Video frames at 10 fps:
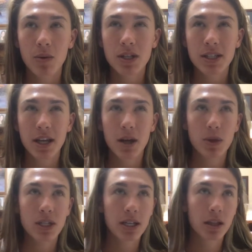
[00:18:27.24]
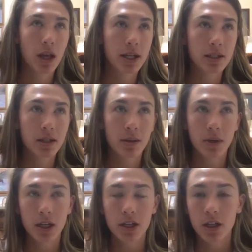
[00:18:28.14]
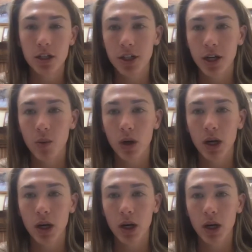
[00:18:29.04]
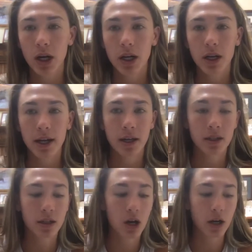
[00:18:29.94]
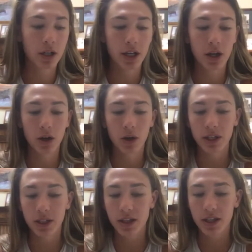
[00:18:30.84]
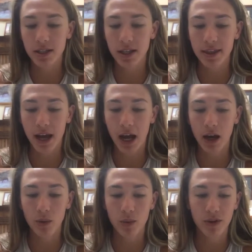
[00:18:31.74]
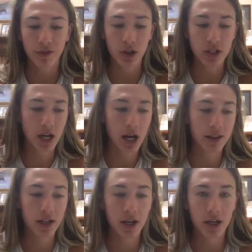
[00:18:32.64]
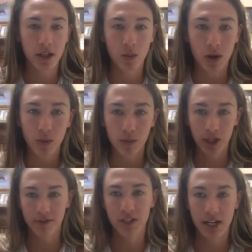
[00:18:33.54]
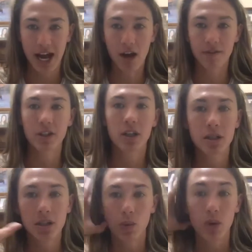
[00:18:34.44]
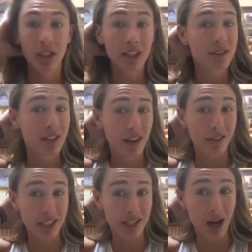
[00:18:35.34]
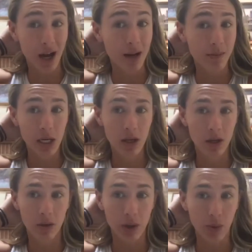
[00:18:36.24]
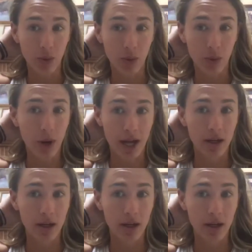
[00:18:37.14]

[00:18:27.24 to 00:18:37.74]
I want to say we did like some conditioning work and cardio and things like that when we first got there, and then we lifted after. So we lifted every time we went.